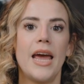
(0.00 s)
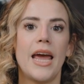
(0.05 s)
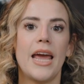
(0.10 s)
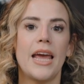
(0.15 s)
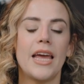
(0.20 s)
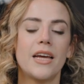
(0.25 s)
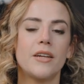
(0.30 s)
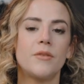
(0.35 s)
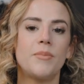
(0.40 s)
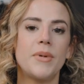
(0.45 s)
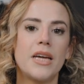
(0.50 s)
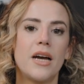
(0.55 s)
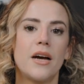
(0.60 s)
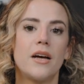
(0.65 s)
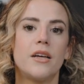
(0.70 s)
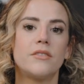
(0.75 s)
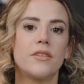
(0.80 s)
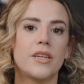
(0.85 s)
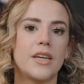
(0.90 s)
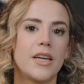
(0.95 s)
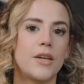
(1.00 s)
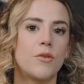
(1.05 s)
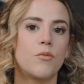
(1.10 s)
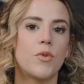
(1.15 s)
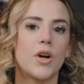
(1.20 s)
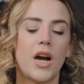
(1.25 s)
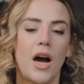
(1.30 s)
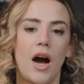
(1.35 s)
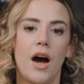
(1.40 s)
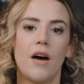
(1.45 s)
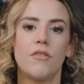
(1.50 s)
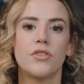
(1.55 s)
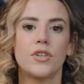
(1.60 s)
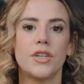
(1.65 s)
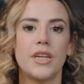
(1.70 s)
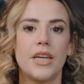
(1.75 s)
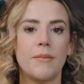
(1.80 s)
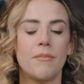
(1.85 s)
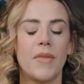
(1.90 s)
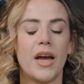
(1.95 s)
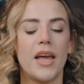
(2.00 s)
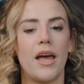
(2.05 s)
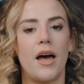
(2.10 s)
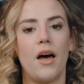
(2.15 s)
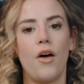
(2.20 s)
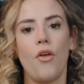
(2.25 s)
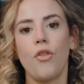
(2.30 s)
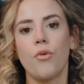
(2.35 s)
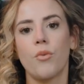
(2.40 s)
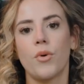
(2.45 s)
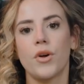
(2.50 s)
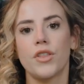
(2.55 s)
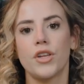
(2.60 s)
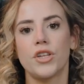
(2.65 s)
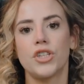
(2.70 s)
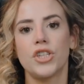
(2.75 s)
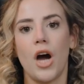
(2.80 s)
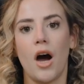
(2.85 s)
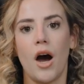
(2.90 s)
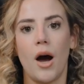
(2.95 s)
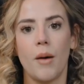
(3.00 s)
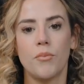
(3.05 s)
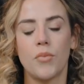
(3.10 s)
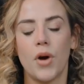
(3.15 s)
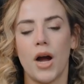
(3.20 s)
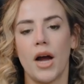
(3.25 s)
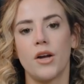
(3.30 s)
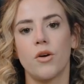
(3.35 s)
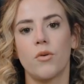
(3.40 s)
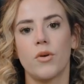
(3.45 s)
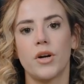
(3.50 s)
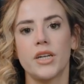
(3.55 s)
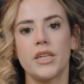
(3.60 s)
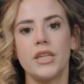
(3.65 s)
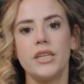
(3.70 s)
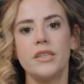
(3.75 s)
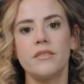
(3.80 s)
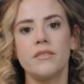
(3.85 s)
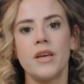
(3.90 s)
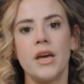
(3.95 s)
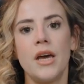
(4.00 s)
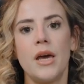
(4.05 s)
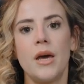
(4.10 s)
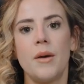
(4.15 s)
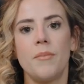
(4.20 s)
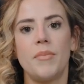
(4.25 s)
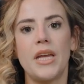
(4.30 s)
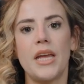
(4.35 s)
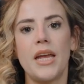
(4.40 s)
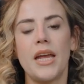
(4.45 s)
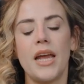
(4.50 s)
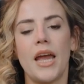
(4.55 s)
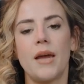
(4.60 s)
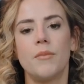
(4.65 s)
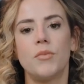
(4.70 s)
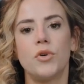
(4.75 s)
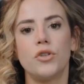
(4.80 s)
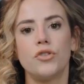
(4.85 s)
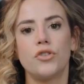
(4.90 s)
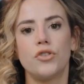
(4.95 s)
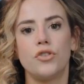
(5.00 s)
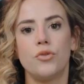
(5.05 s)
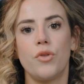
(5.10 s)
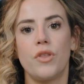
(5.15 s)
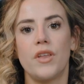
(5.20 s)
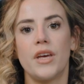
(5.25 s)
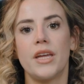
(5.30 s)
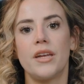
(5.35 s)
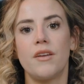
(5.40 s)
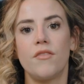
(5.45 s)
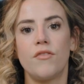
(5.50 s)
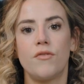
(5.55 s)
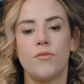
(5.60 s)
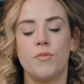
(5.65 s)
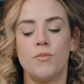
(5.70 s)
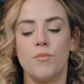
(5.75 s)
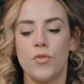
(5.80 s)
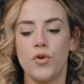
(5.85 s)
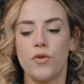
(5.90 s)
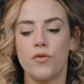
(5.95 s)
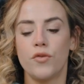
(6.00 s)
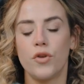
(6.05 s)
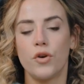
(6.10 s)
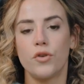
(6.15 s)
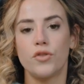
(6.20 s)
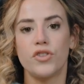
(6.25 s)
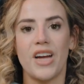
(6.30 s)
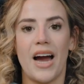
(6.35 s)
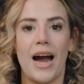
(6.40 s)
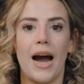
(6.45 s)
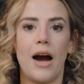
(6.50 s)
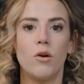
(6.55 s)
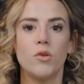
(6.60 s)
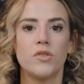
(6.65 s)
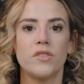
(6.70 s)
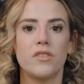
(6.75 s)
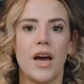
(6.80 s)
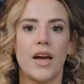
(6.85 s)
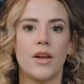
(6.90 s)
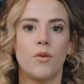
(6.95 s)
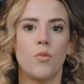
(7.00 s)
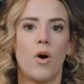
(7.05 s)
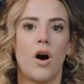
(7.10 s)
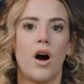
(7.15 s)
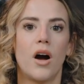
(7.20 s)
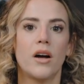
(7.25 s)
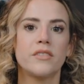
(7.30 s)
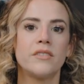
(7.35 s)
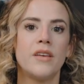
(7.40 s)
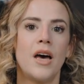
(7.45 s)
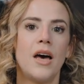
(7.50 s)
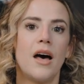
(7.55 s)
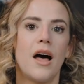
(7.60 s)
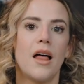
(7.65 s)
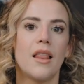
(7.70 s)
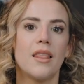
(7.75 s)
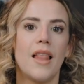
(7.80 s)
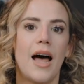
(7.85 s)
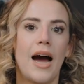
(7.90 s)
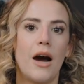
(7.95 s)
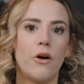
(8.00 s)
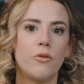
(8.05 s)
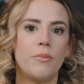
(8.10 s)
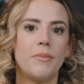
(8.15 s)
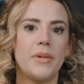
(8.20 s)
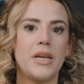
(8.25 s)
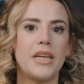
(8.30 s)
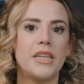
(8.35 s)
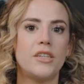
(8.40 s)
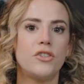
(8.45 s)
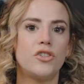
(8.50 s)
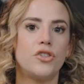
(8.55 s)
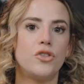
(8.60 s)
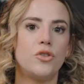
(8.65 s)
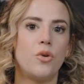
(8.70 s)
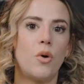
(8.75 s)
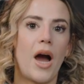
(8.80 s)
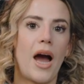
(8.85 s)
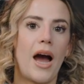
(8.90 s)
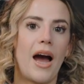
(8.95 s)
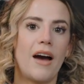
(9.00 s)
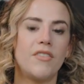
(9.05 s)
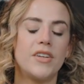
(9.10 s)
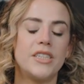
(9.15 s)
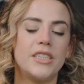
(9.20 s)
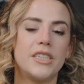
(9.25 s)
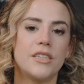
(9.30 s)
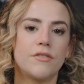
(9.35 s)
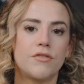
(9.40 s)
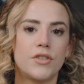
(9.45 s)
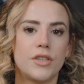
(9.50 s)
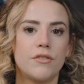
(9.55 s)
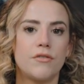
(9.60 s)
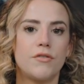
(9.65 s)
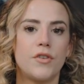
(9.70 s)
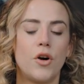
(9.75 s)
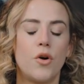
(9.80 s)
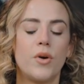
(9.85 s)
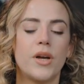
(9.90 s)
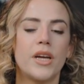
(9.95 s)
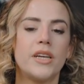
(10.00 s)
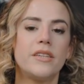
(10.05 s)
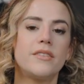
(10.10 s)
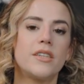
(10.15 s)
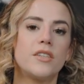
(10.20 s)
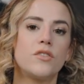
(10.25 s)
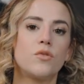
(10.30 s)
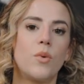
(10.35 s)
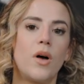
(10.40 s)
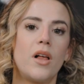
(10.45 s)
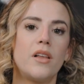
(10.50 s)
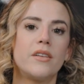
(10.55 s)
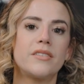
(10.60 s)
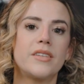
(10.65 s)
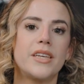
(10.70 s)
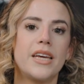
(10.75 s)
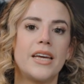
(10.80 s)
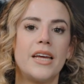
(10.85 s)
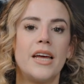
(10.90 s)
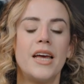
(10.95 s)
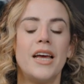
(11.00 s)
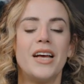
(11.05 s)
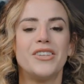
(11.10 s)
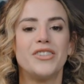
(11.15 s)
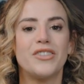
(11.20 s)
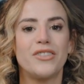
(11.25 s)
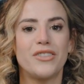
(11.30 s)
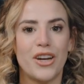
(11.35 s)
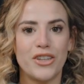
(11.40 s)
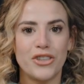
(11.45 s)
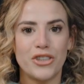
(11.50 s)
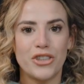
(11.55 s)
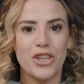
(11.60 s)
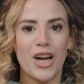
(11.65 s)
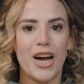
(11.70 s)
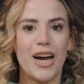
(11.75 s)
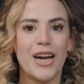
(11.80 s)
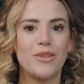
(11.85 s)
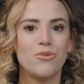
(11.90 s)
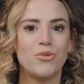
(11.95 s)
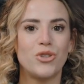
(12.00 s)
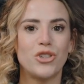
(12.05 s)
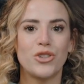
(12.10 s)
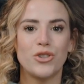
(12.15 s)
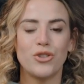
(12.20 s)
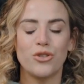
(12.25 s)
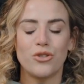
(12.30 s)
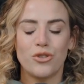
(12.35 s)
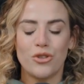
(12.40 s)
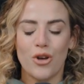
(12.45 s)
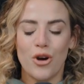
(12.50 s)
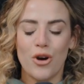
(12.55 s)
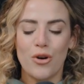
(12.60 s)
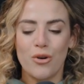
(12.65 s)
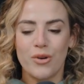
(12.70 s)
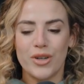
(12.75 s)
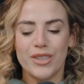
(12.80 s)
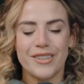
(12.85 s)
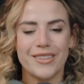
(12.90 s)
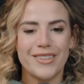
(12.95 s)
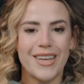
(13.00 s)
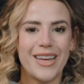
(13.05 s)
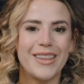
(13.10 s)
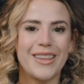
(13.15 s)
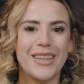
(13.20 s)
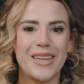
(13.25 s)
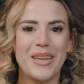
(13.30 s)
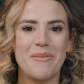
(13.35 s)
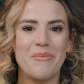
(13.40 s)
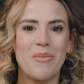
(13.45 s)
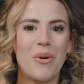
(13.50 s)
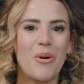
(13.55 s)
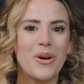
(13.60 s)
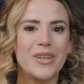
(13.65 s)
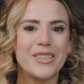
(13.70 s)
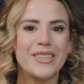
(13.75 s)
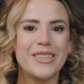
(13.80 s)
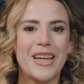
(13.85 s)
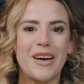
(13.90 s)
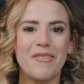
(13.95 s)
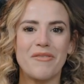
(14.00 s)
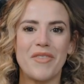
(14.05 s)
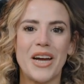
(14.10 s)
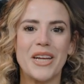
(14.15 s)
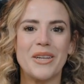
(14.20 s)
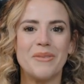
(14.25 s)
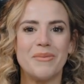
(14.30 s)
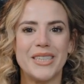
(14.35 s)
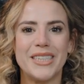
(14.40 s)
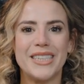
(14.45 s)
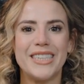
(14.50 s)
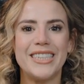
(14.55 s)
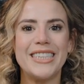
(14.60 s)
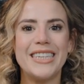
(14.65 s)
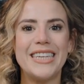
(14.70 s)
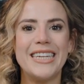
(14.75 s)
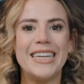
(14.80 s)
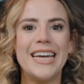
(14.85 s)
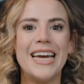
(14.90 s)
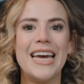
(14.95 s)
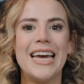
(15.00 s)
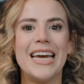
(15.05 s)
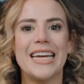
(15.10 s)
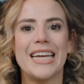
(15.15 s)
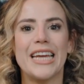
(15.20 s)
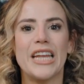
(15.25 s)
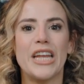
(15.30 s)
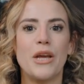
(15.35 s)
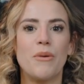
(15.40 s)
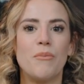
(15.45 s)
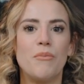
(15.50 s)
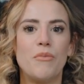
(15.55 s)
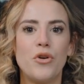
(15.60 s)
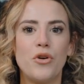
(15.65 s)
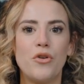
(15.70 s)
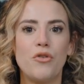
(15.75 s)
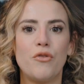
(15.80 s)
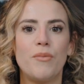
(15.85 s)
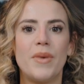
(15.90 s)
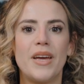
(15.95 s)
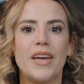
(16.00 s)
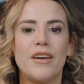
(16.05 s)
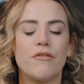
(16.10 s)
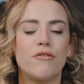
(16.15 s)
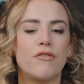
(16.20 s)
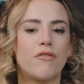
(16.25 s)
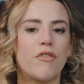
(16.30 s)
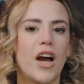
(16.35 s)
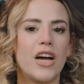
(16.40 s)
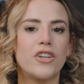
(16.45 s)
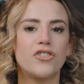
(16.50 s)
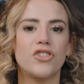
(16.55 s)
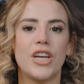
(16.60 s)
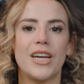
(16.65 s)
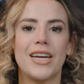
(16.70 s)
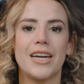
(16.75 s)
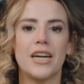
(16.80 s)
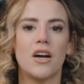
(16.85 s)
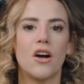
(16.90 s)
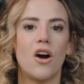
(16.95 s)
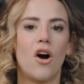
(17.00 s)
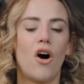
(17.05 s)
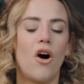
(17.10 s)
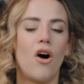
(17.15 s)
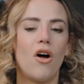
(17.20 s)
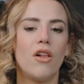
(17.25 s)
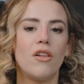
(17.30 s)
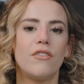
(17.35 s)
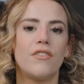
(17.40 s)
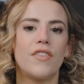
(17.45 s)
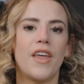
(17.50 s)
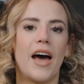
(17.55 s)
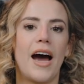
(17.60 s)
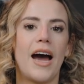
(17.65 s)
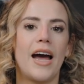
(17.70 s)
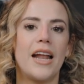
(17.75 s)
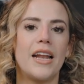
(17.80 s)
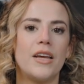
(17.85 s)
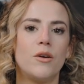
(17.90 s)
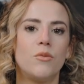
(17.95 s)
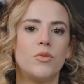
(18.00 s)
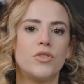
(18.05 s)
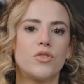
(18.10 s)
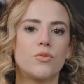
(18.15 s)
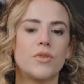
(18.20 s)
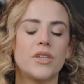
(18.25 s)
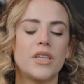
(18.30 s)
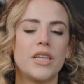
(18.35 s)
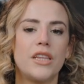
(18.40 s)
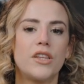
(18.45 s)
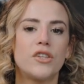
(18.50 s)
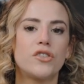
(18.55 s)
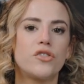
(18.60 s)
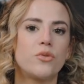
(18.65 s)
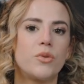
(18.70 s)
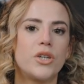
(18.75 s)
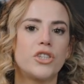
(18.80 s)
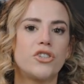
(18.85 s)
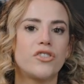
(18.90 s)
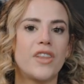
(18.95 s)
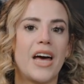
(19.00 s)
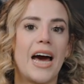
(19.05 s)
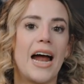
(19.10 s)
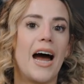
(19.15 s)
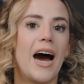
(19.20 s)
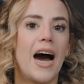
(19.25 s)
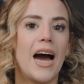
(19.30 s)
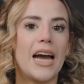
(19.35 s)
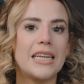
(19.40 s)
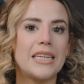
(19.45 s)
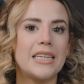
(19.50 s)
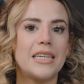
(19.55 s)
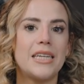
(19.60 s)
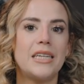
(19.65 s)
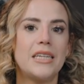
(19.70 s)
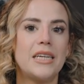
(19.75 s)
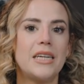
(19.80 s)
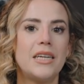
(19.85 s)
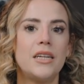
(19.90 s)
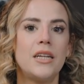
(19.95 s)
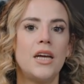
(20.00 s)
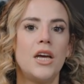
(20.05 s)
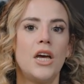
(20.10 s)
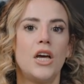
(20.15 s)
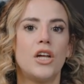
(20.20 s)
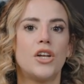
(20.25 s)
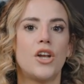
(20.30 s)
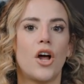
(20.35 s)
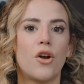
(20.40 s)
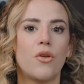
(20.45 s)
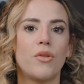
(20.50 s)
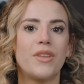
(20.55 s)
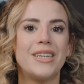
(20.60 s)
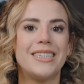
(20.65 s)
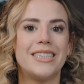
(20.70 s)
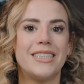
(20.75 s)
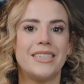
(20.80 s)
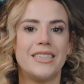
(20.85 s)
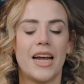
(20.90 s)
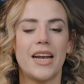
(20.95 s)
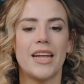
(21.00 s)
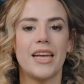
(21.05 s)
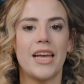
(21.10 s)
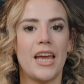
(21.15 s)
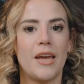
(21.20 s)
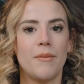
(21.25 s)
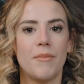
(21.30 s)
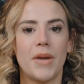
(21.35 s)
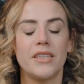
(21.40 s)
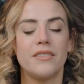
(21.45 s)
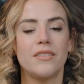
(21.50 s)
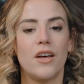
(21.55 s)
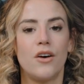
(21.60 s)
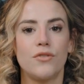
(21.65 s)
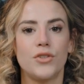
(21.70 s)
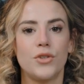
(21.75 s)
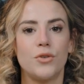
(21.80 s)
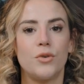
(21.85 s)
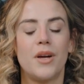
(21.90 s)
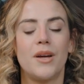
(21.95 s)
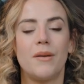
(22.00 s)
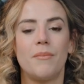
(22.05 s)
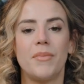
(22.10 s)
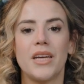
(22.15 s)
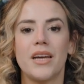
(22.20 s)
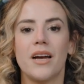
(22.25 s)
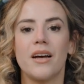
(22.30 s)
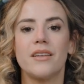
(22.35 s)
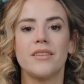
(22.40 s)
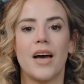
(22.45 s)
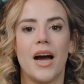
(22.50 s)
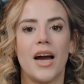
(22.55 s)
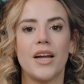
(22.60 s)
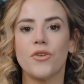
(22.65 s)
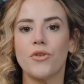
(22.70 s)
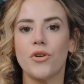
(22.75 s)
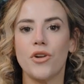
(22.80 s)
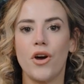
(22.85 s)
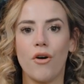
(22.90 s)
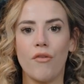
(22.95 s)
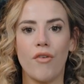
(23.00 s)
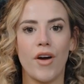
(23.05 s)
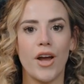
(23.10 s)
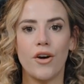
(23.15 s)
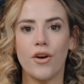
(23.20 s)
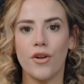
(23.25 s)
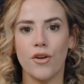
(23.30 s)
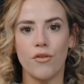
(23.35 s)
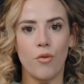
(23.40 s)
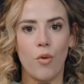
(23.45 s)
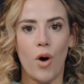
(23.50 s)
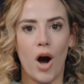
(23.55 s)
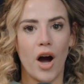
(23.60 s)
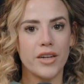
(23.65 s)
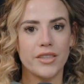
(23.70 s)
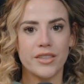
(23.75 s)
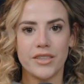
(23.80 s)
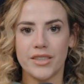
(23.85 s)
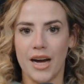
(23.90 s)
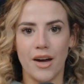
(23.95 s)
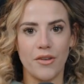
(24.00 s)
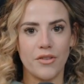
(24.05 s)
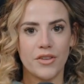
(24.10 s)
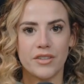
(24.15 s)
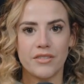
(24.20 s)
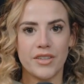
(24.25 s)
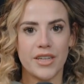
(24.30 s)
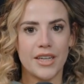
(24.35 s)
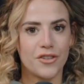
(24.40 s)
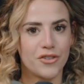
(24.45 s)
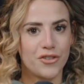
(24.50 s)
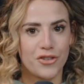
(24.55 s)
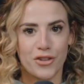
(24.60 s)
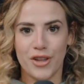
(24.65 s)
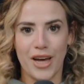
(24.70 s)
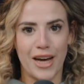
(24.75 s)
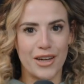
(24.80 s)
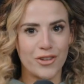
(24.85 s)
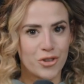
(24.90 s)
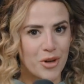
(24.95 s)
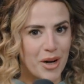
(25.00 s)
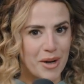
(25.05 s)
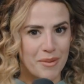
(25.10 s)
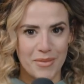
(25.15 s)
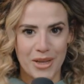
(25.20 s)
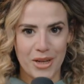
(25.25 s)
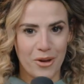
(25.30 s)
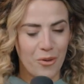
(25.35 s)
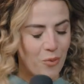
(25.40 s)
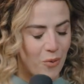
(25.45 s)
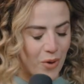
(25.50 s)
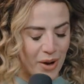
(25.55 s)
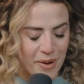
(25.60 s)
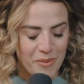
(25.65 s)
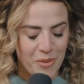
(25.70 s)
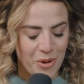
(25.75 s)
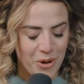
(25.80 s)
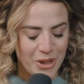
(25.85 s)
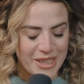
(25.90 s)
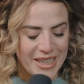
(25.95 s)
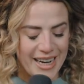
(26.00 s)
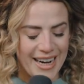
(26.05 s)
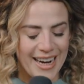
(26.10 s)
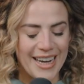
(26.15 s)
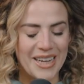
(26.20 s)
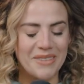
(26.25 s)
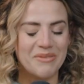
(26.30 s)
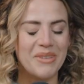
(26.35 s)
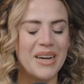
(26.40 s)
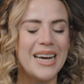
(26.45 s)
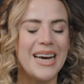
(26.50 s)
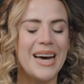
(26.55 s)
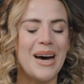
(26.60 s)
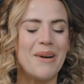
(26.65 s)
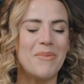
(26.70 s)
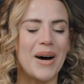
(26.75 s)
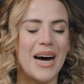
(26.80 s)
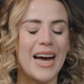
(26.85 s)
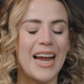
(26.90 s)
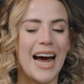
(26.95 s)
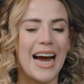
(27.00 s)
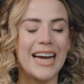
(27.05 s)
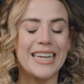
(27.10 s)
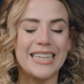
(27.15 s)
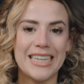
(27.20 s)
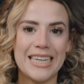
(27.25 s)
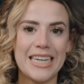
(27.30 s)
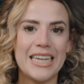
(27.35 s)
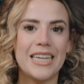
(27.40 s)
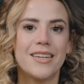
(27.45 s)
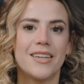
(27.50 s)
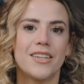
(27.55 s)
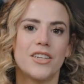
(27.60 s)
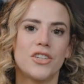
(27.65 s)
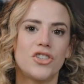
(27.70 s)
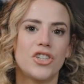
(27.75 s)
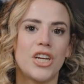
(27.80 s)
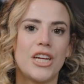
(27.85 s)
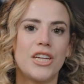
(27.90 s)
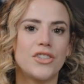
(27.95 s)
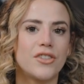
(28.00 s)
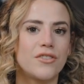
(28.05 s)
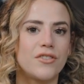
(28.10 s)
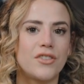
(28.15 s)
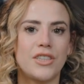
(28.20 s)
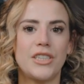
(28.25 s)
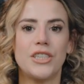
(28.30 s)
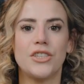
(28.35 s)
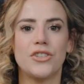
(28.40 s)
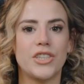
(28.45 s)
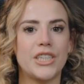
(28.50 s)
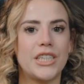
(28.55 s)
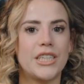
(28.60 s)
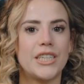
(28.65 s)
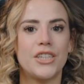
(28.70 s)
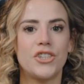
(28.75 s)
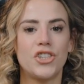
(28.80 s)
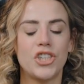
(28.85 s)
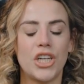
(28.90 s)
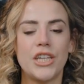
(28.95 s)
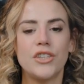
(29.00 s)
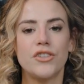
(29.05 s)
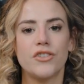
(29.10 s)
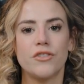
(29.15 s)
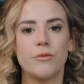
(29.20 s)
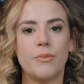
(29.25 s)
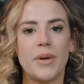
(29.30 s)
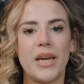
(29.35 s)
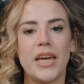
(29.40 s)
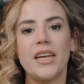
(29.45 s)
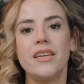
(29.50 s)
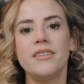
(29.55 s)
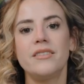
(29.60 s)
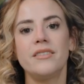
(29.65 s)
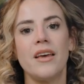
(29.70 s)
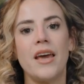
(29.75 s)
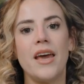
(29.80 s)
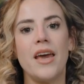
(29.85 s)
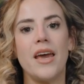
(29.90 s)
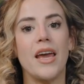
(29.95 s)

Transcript: And because, again, recovery and my health were the top priorities, being able to then move those to outside walks allowed me to have a different focus as well as get sunshine, which is so important. insanely important, that vitamin D, getting movement, fresh air, all of that. It was really the switch that I needed, not only to dedicate myself to it, because I don't know if I could have walked down the stairs to that treadmill one more time, but I needed a change of scenery and a change of pace.